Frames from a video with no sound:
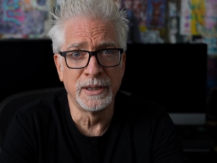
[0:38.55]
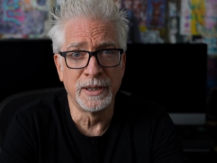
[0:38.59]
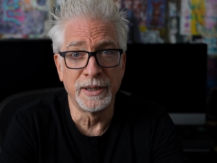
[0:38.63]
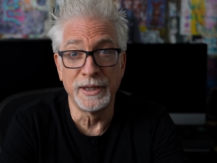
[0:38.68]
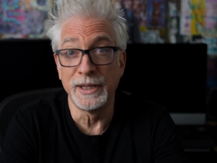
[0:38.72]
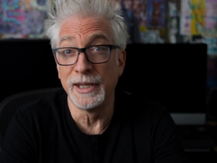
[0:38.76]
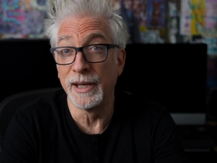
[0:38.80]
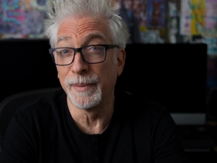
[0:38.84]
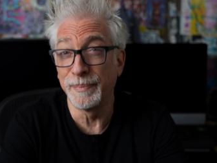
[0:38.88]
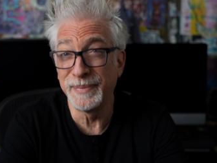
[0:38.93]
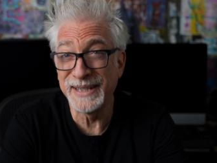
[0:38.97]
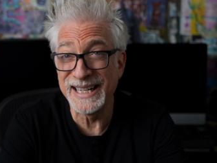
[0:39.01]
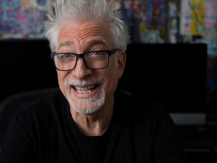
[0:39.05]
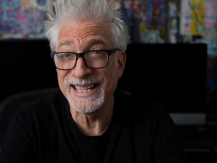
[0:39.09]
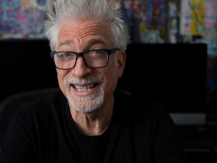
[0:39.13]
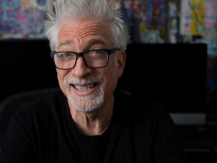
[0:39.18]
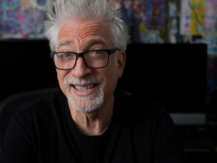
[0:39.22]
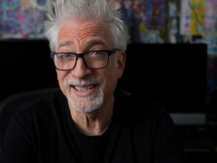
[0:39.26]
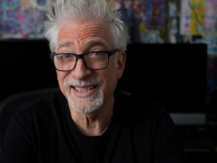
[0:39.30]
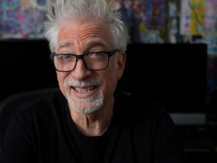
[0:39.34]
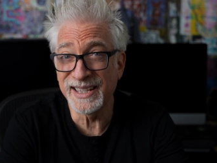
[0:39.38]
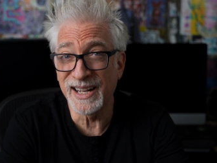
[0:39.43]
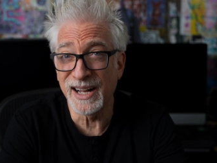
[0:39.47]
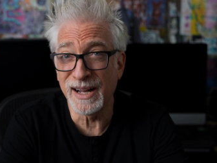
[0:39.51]
The
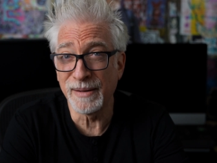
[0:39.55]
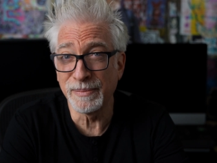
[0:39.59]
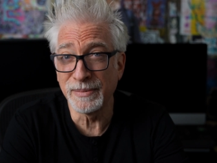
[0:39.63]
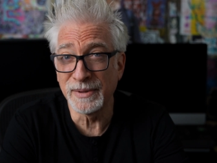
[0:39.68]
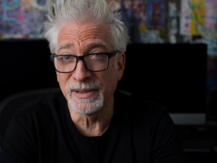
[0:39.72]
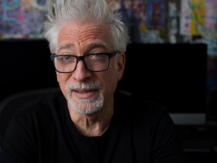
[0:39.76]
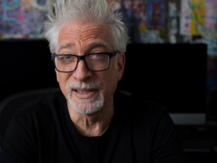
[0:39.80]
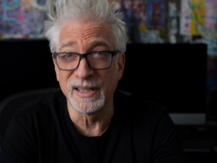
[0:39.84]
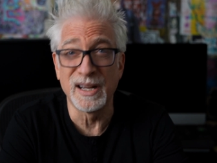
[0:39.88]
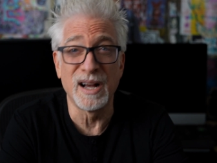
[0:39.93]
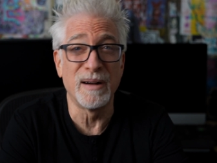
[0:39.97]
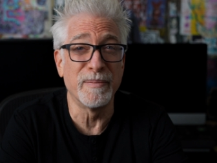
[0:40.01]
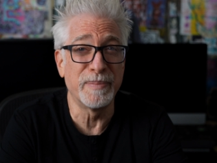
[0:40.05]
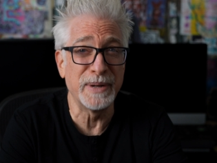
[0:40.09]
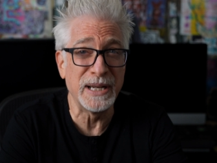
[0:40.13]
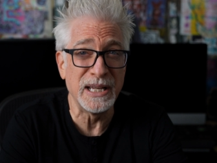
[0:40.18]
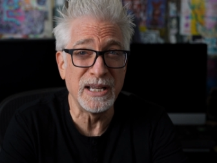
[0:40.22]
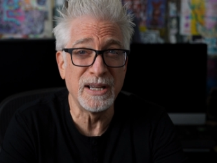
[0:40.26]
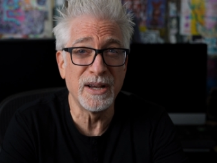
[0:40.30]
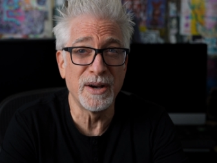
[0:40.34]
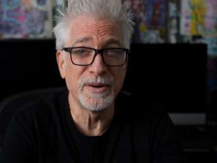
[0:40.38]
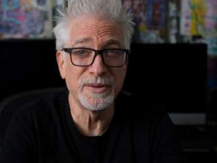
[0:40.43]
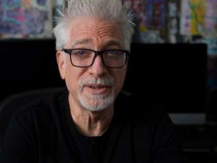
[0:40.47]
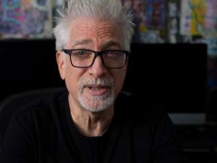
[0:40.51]
updates stopped, the company
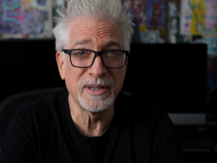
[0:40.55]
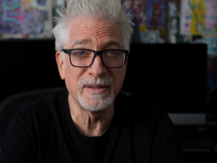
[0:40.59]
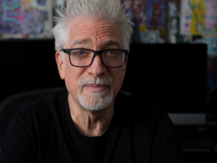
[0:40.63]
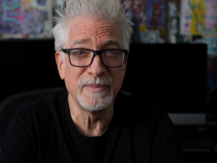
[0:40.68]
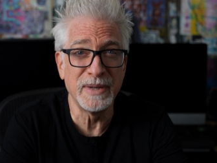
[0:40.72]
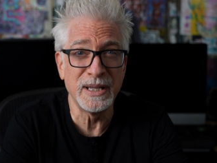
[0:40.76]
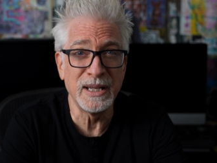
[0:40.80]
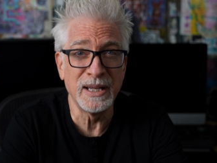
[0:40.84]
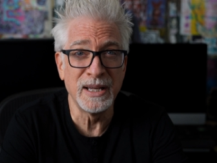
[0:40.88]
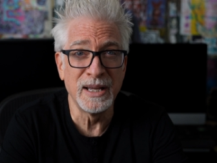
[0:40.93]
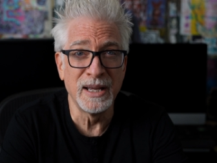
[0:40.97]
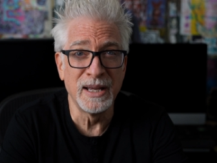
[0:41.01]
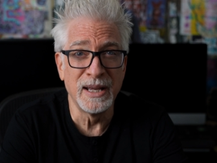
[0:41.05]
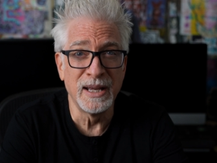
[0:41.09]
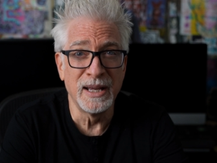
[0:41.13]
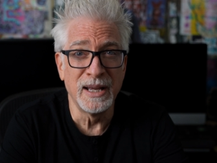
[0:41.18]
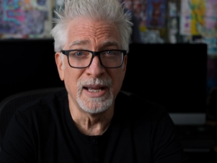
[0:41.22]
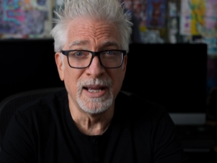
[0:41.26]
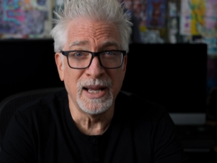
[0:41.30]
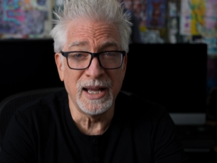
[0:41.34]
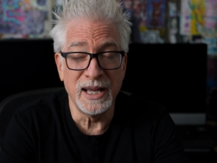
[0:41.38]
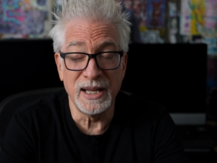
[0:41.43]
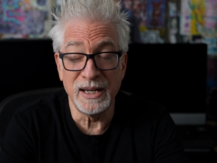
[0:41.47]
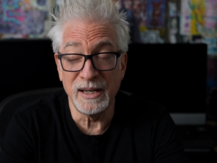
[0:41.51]
ghosted me,
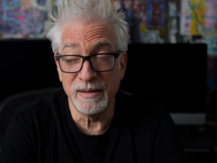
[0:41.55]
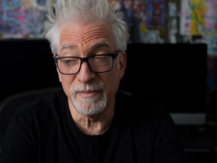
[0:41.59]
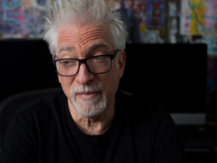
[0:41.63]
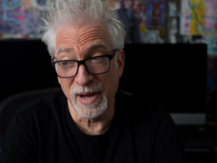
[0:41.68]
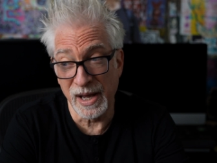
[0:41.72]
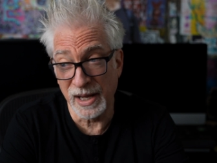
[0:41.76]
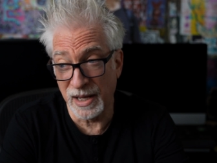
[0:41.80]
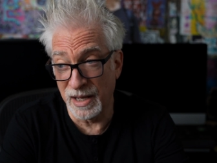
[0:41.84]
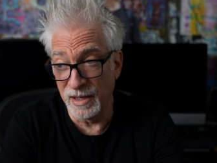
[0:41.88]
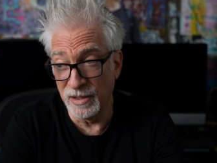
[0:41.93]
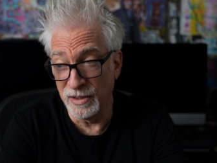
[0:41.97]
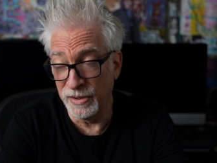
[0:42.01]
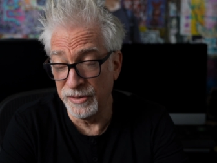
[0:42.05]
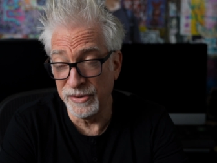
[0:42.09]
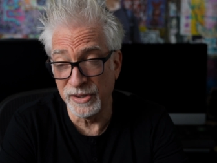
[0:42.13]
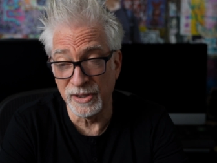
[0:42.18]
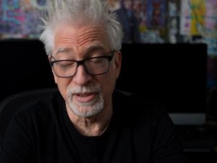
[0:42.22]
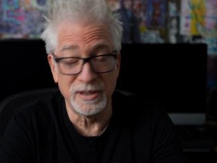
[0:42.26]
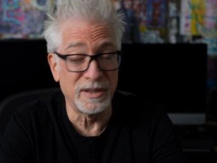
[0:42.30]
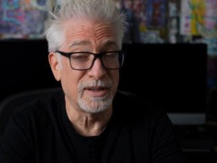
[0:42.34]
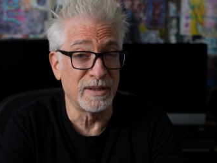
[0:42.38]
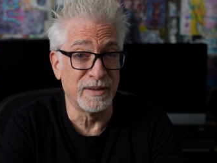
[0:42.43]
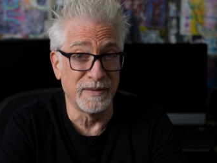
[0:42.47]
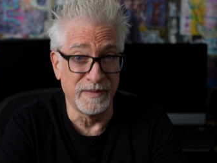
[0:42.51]
and my
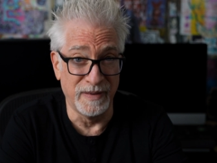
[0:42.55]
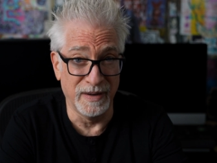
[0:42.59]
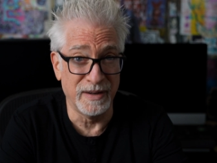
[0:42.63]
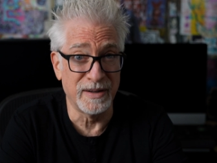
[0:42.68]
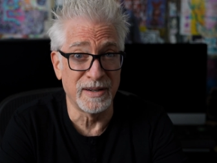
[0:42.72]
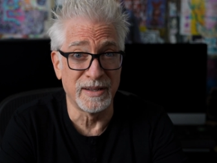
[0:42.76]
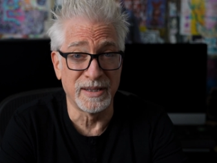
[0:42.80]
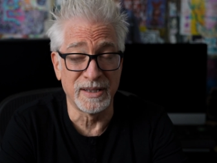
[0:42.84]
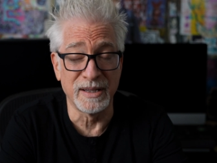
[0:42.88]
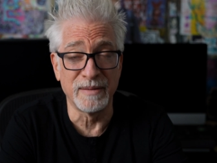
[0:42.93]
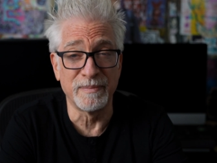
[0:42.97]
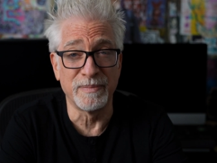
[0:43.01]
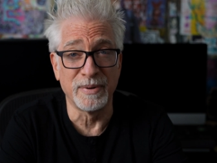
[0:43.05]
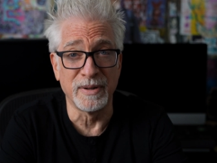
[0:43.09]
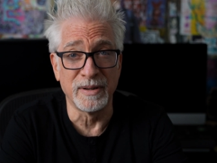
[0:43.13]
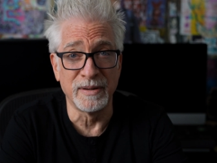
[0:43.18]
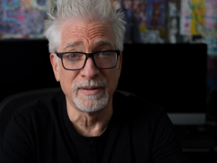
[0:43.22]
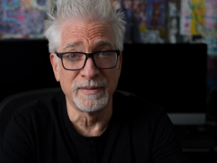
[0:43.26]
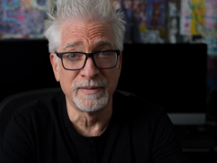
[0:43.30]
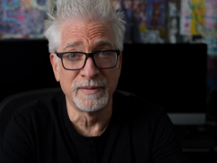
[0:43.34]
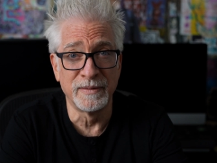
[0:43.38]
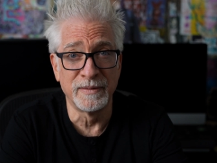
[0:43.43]
conclusion is very simple.